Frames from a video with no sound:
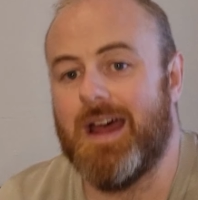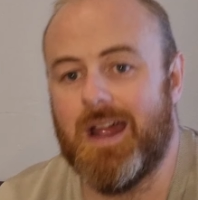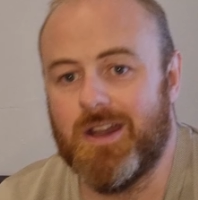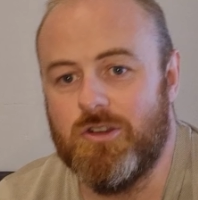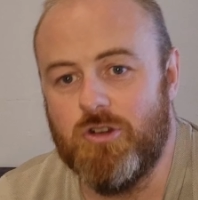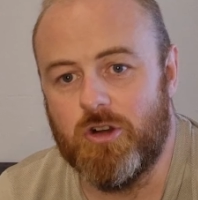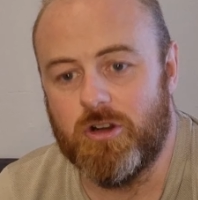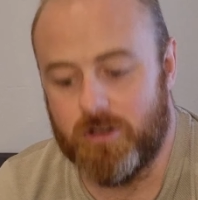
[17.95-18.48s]

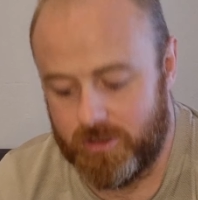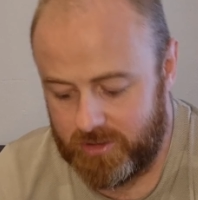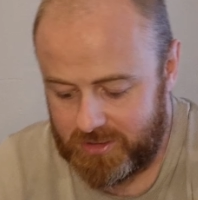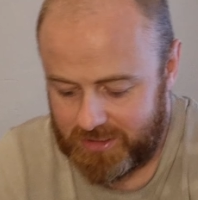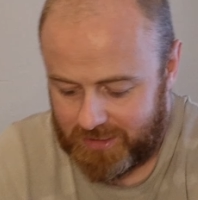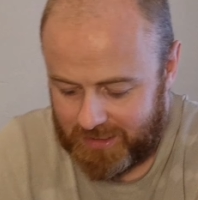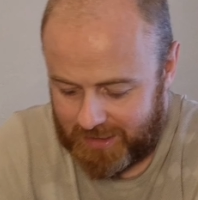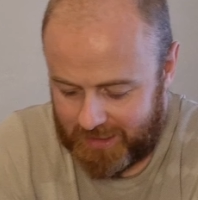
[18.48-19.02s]
and
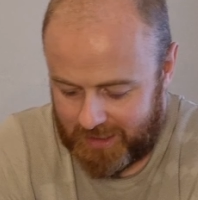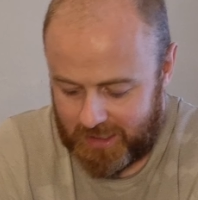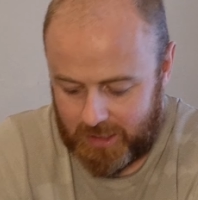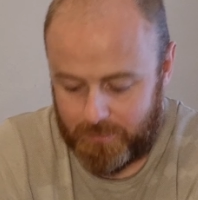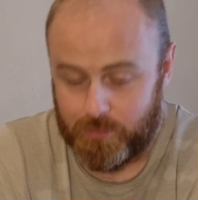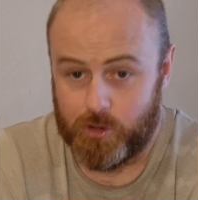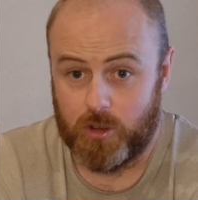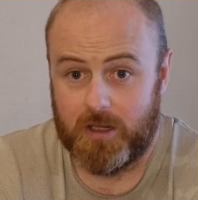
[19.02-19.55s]
yours,
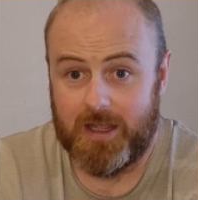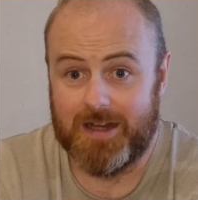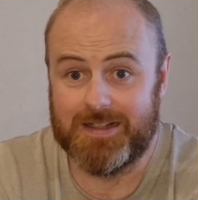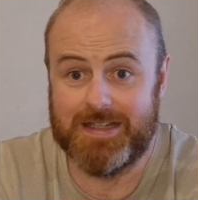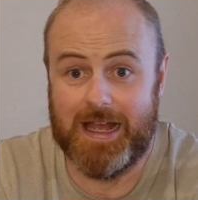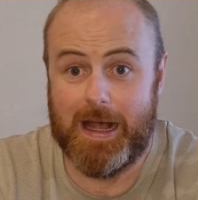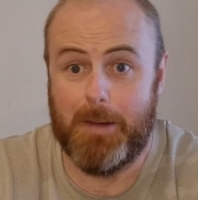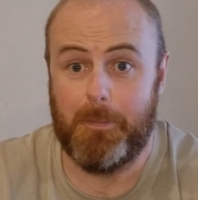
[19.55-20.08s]
Brew Keg
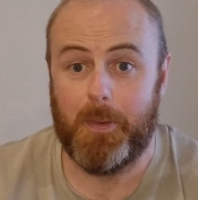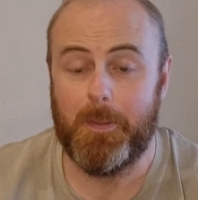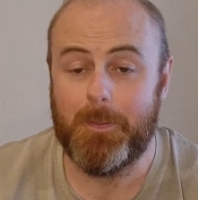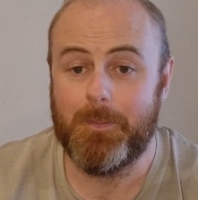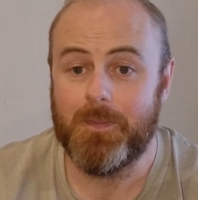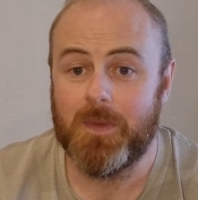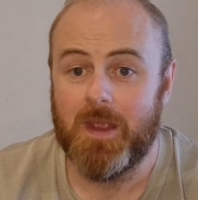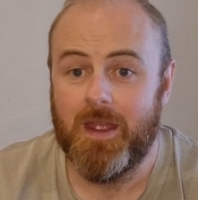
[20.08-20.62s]
Tap.
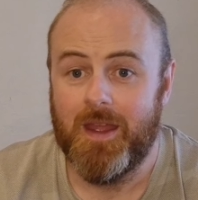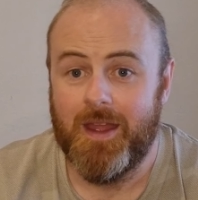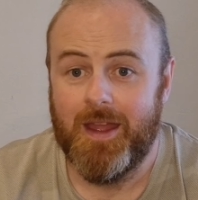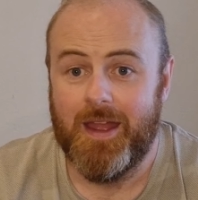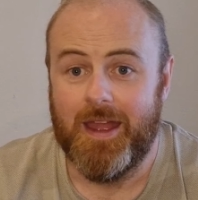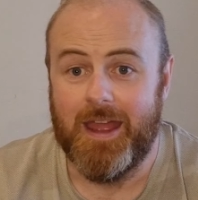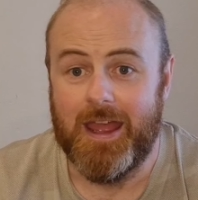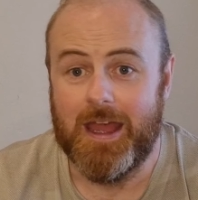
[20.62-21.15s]

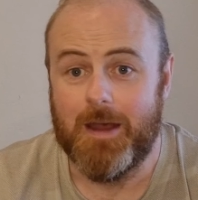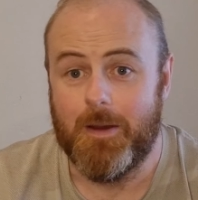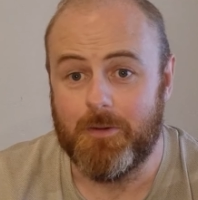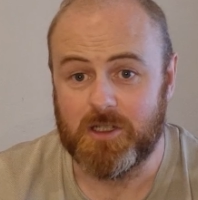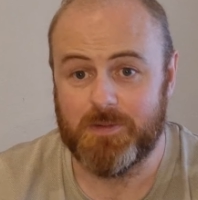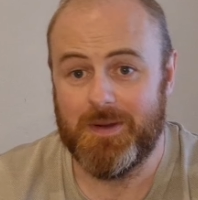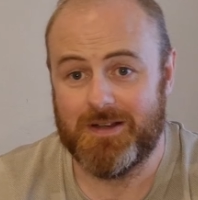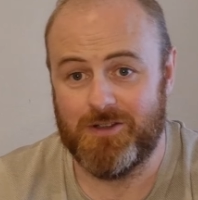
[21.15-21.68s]
I'm
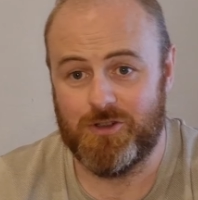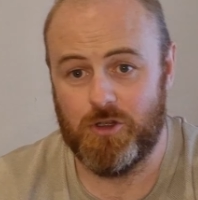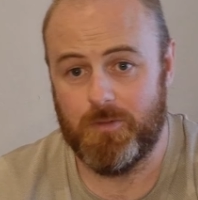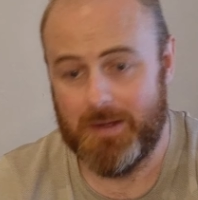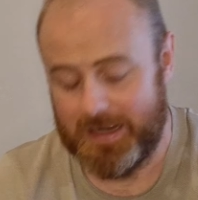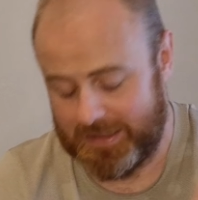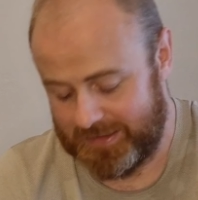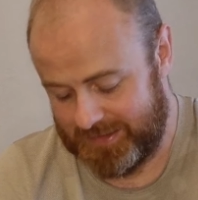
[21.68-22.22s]
expecting 2
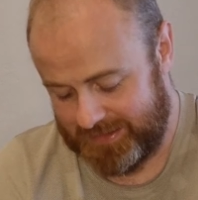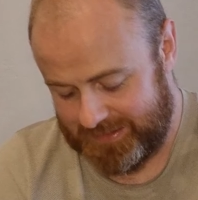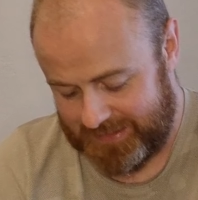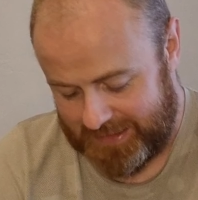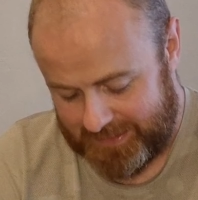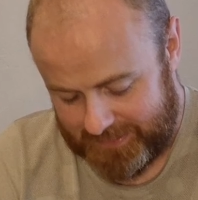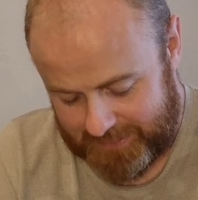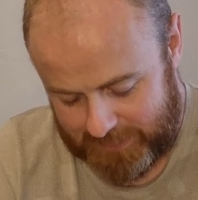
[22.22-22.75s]
packages
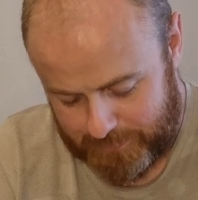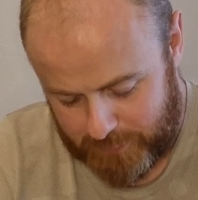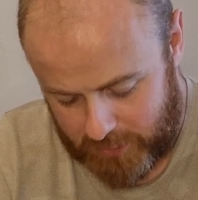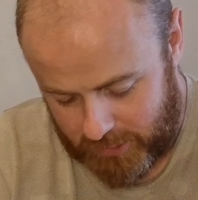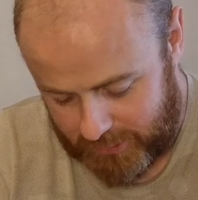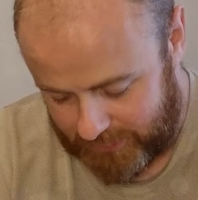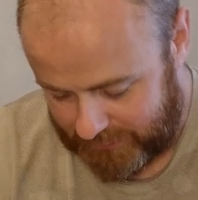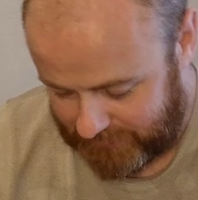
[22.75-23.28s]
in this
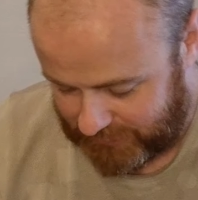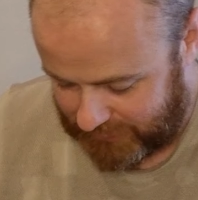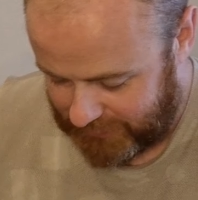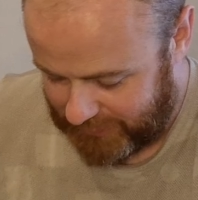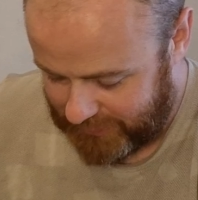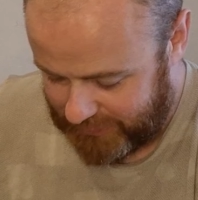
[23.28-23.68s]
box.